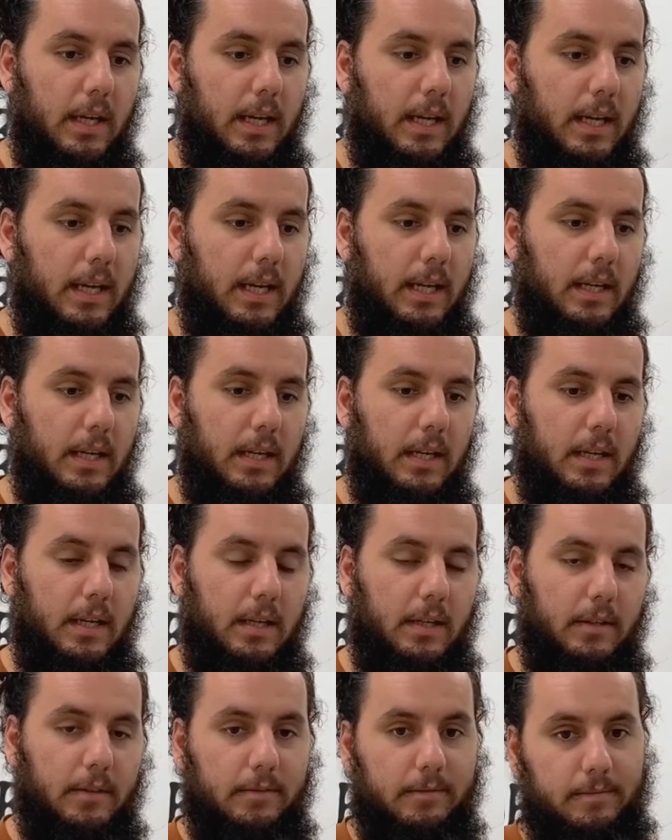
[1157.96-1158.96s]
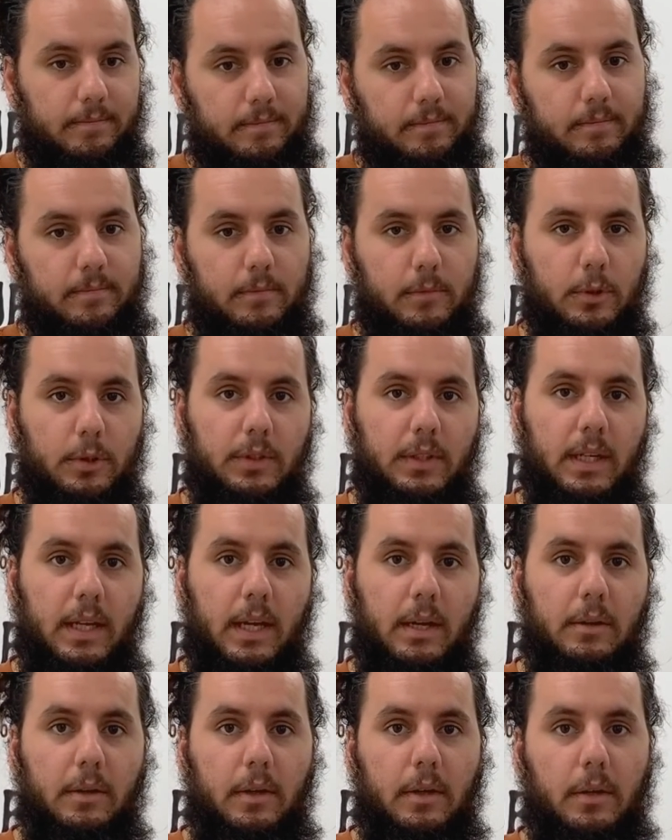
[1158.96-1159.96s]
and we'll see
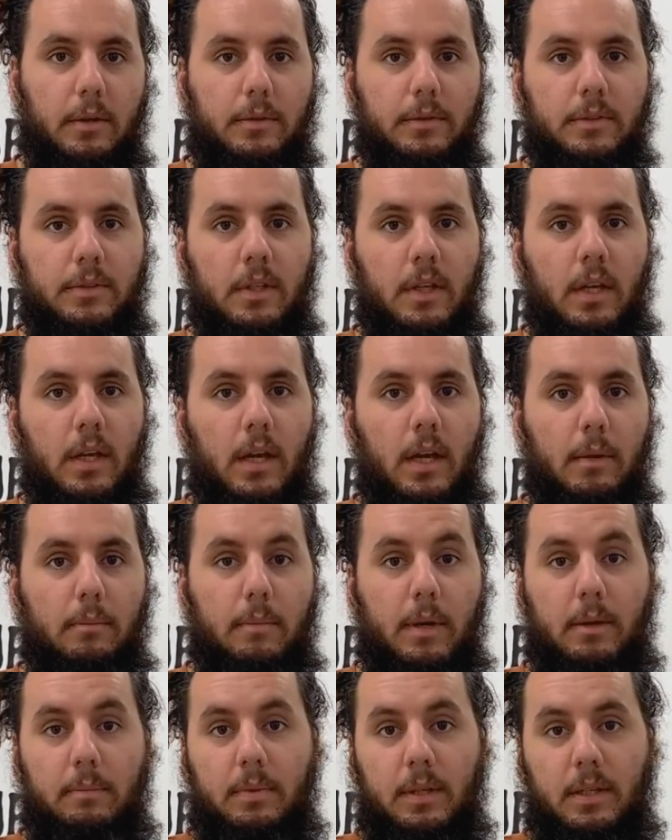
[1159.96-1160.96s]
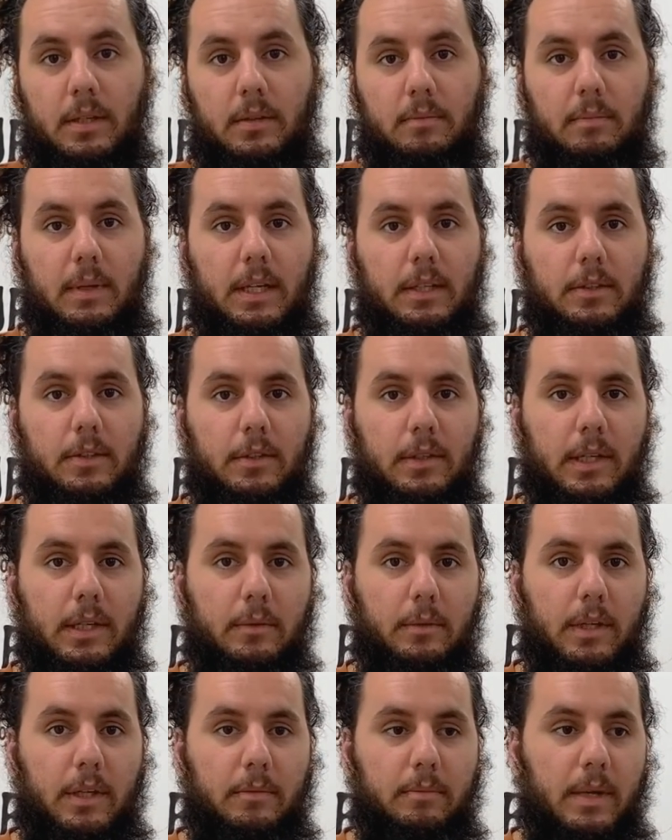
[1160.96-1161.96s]
how it goes. Might turn
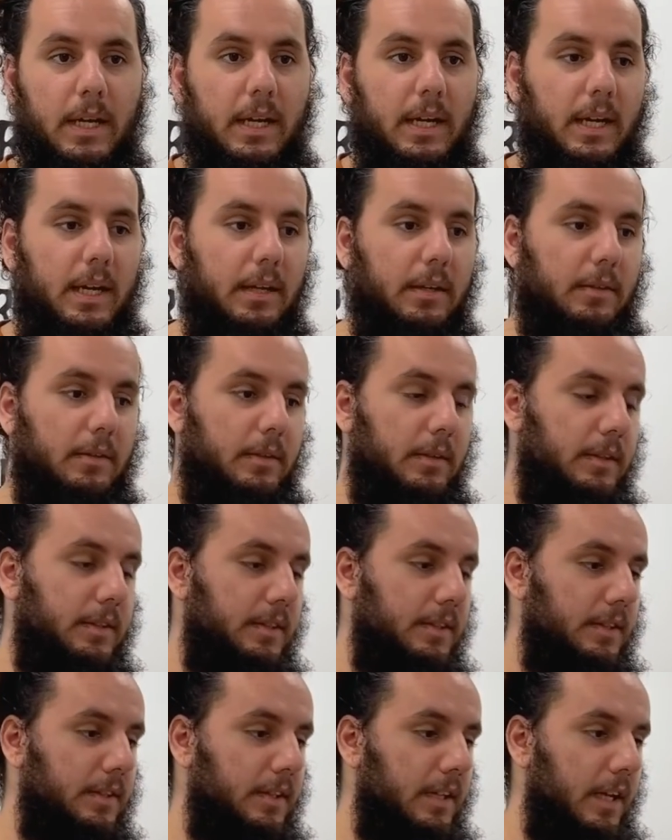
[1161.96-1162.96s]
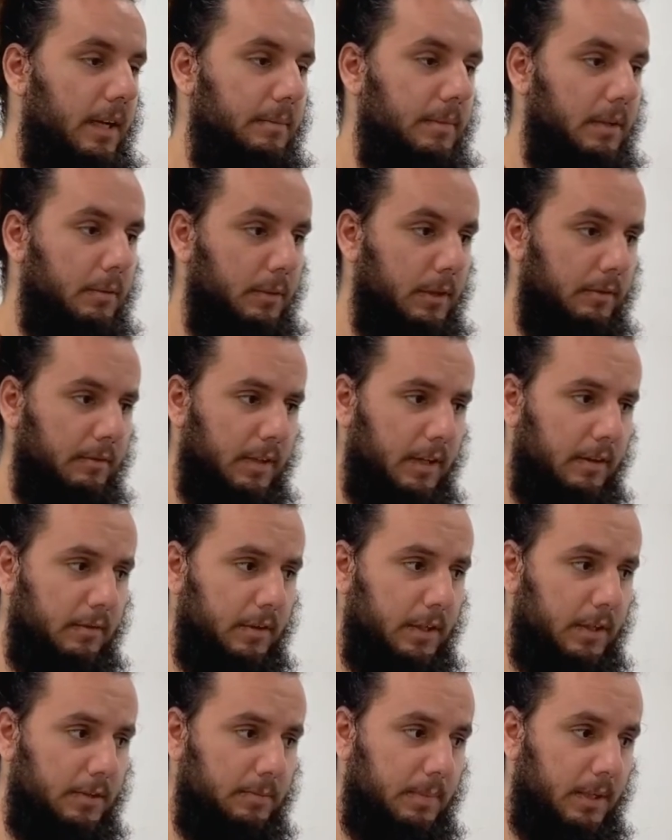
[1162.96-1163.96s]
out well, might not. This is a time that we've
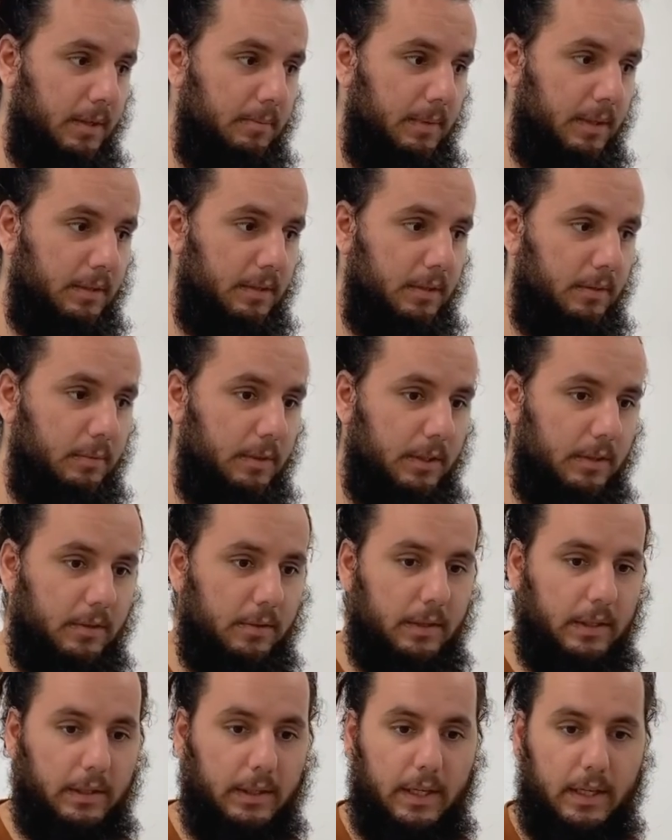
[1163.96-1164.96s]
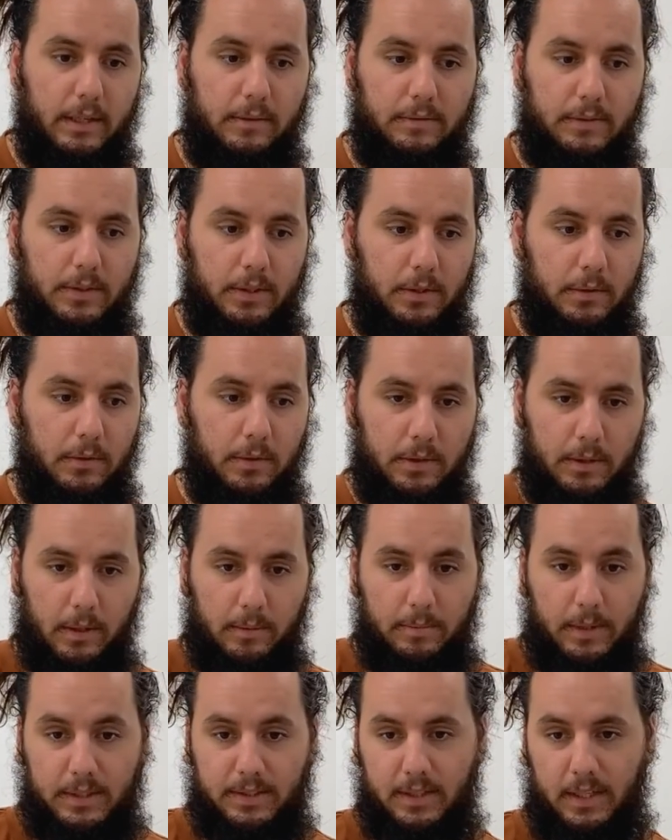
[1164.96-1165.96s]
never experimented with going live, so
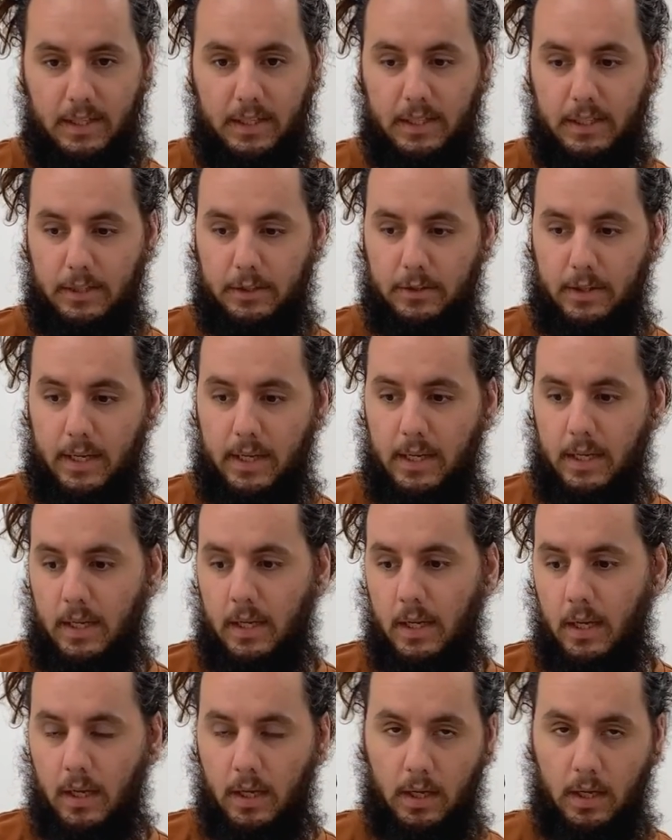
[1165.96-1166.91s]
I'm excited to try it.